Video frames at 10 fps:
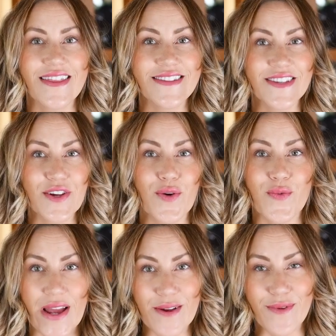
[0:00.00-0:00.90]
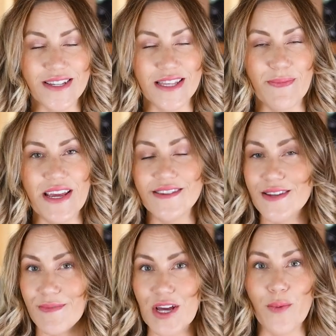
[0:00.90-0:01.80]
This is a great recipe to
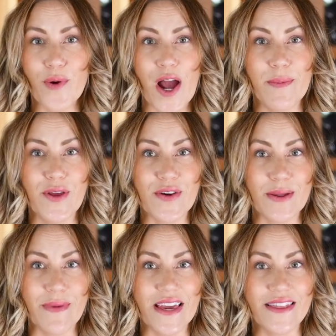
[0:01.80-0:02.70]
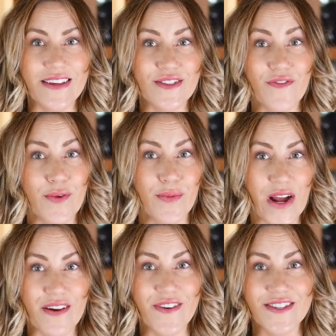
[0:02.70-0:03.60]
meal prep. You can make these for
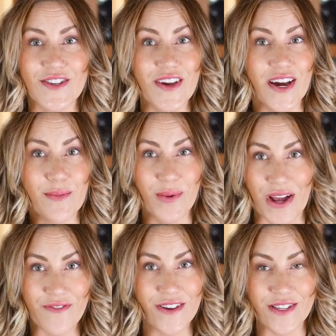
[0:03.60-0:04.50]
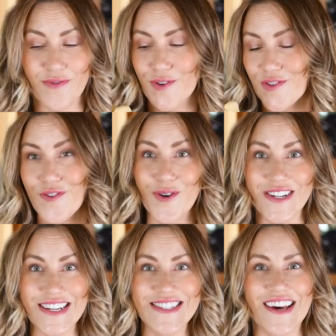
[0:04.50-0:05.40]
breakfast. You got a breakfast for four
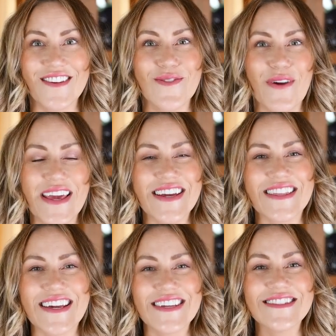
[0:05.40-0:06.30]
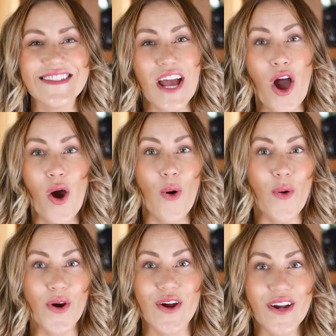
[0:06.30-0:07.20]
days out of the week at least,
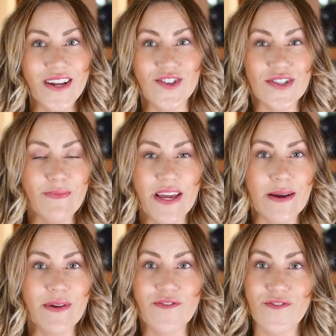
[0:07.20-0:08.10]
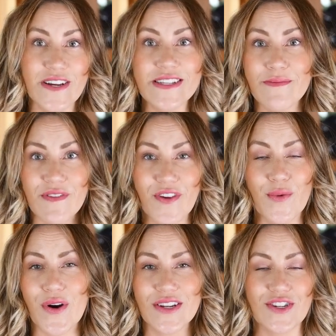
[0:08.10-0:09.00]
or just make them and freeze them if you
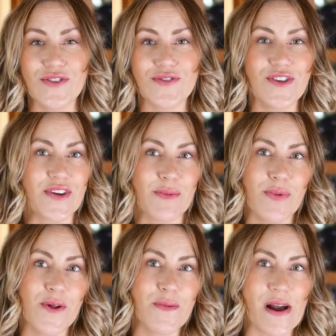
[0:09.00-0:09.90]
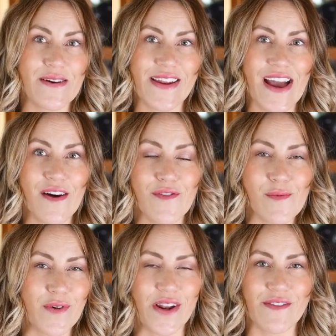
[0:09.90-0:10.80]
want to so you can pull them out and have
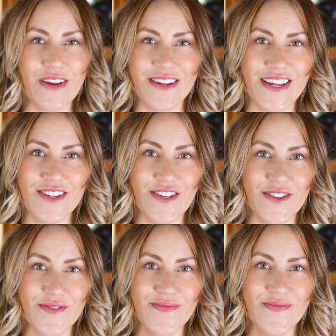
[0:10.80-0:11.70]
them whenever you need to.